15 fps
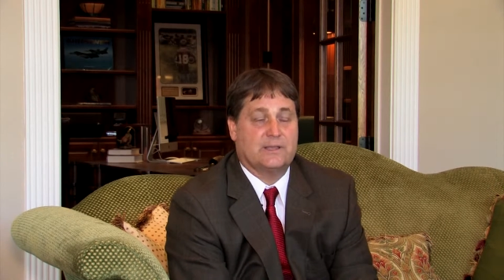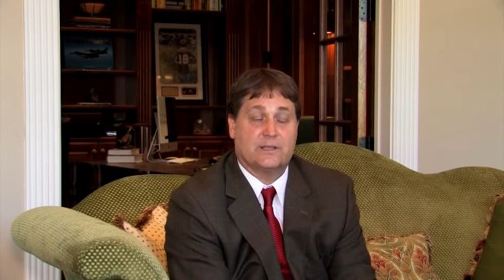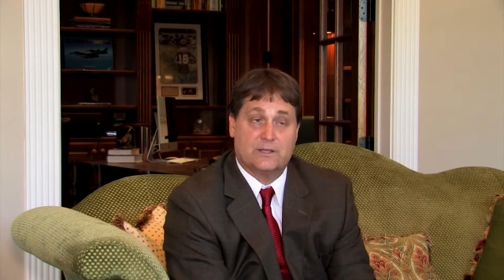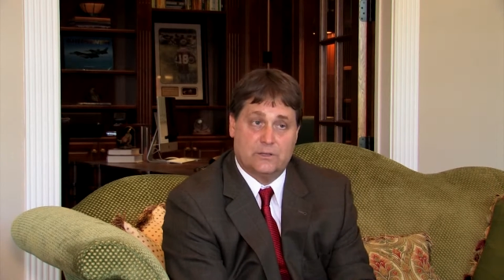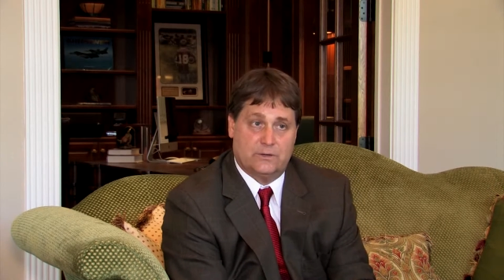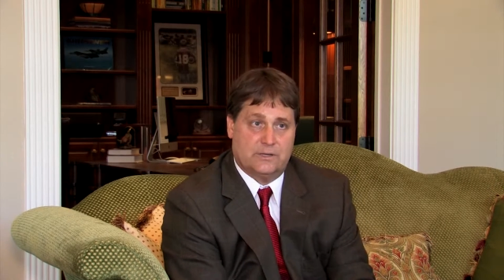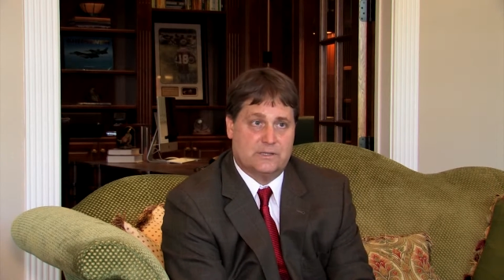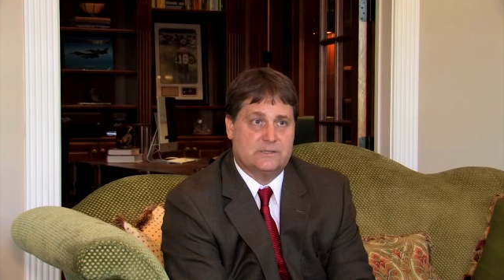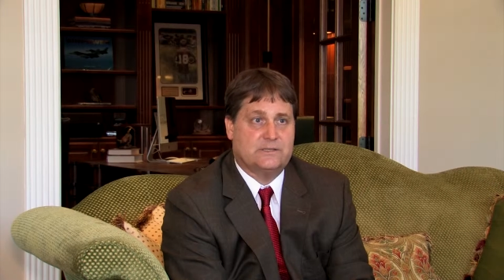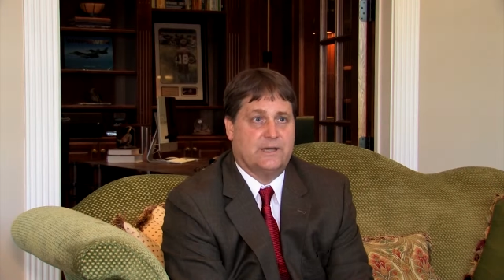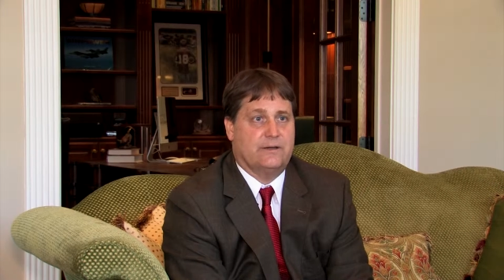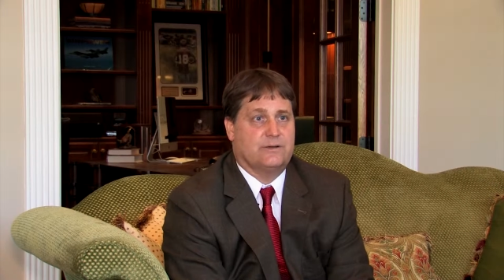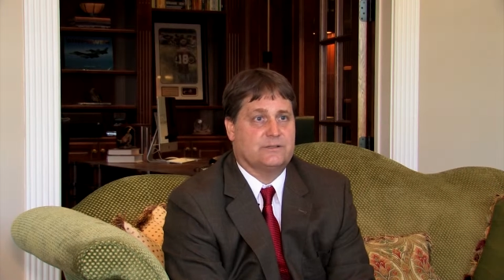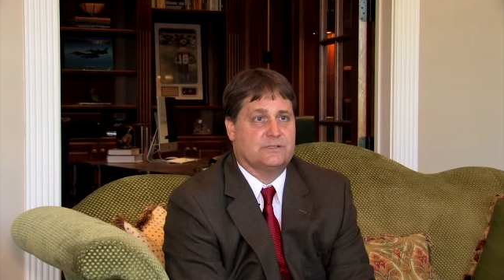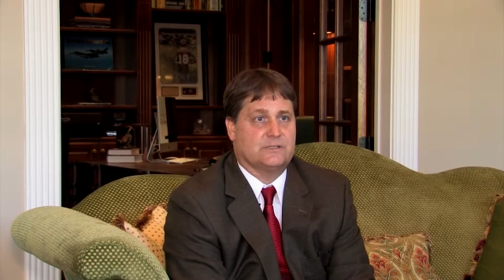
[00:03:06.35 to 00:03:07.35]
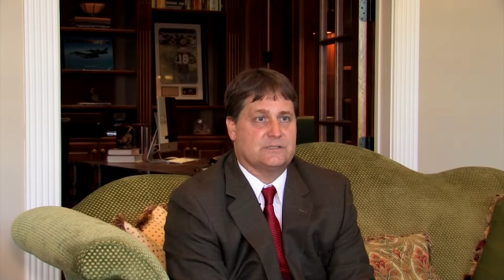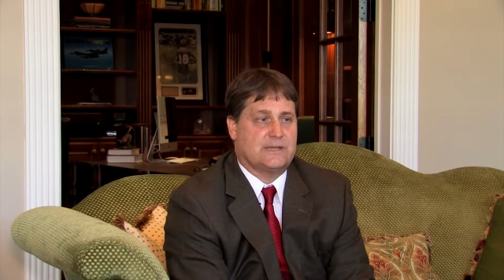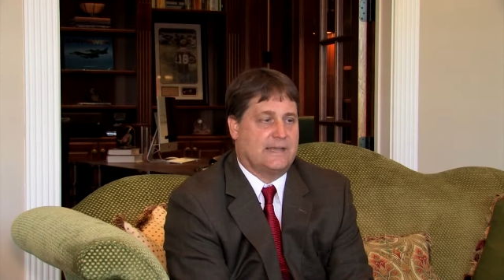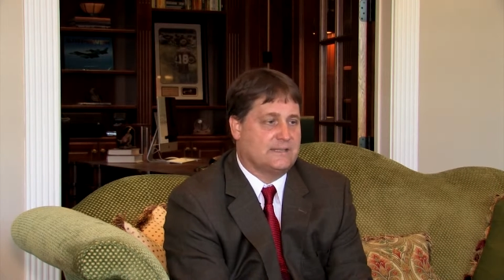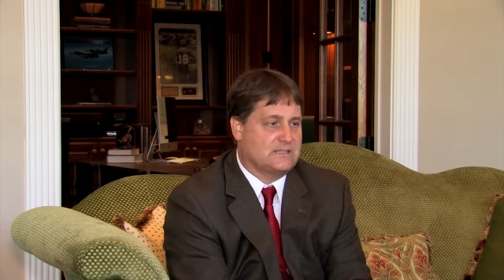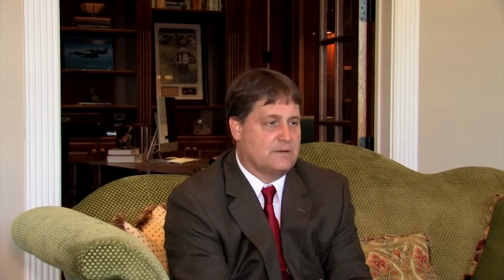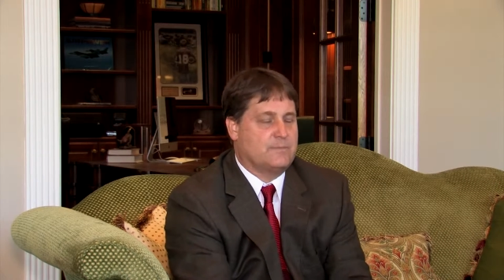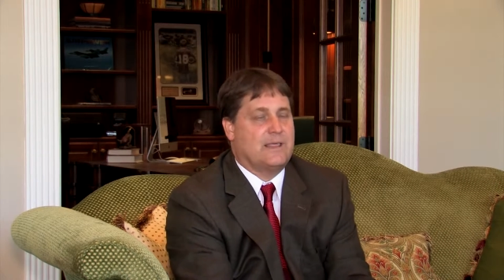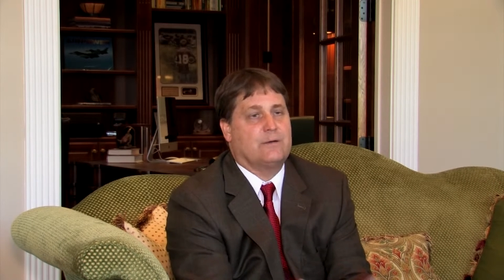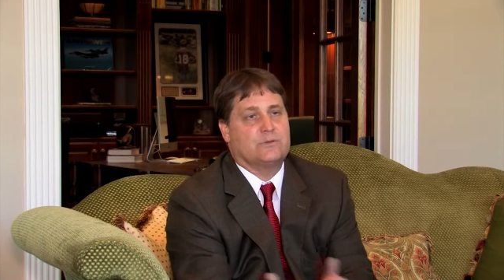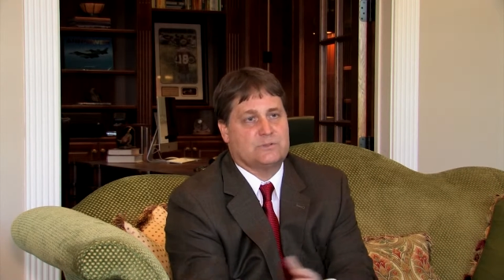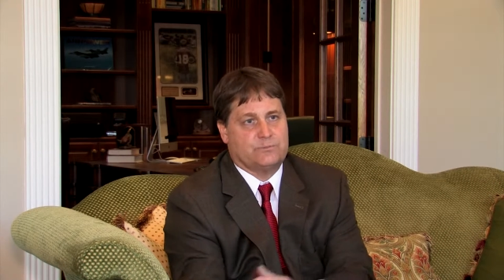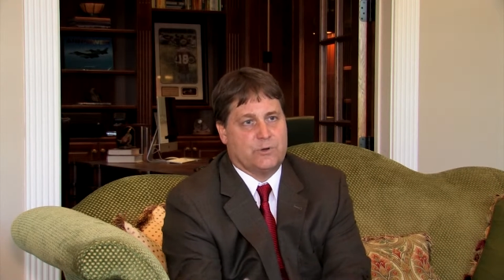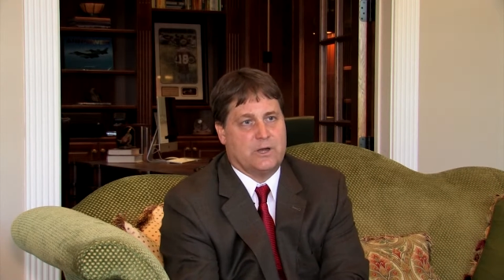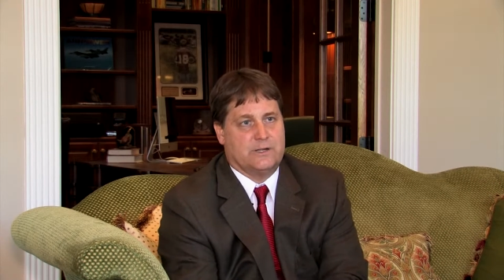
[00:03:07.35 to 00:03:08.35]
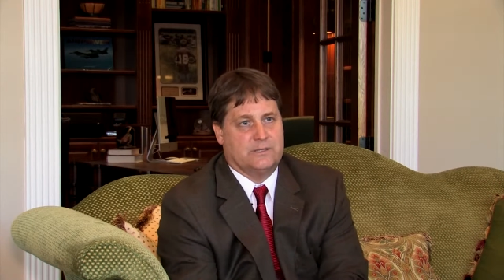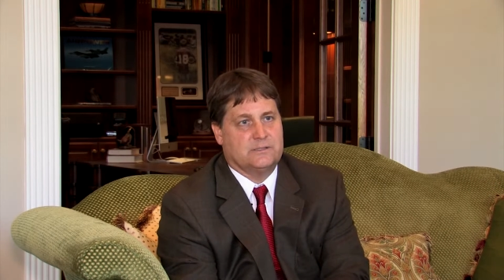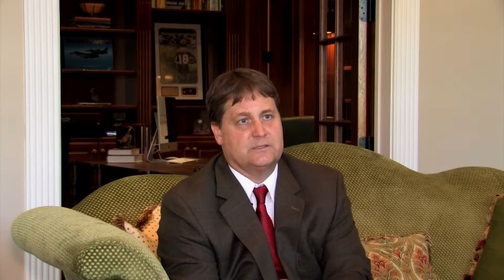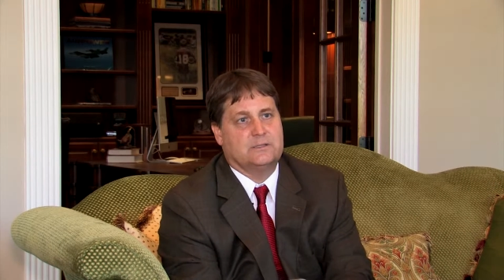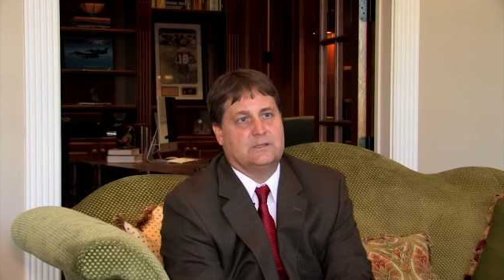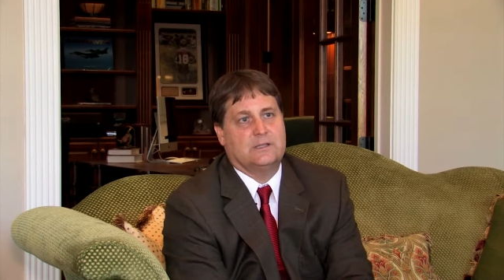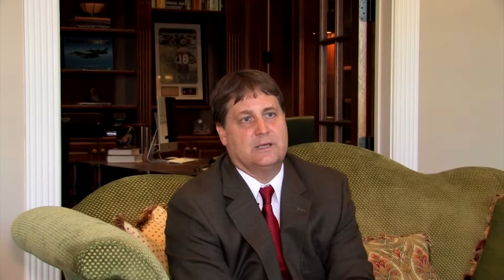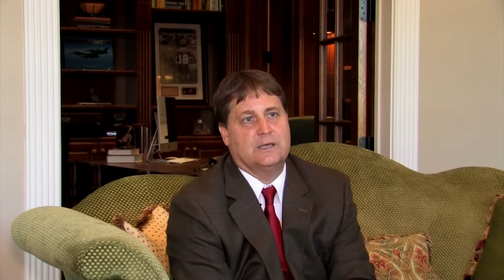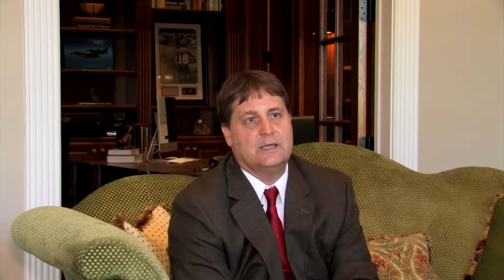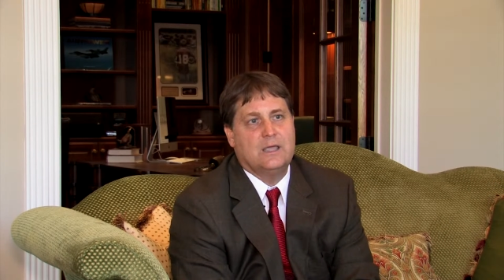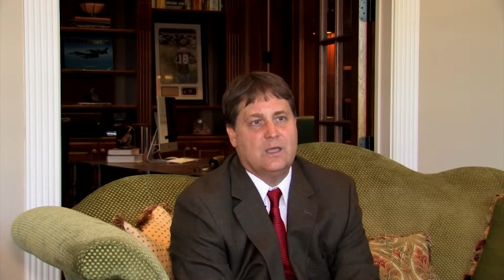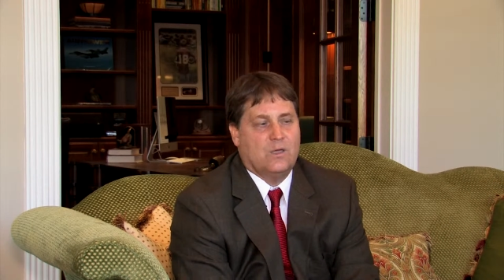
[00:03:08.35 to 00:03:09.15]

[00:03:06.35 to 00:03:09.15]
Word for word: including the terraces, and some of that was brought into the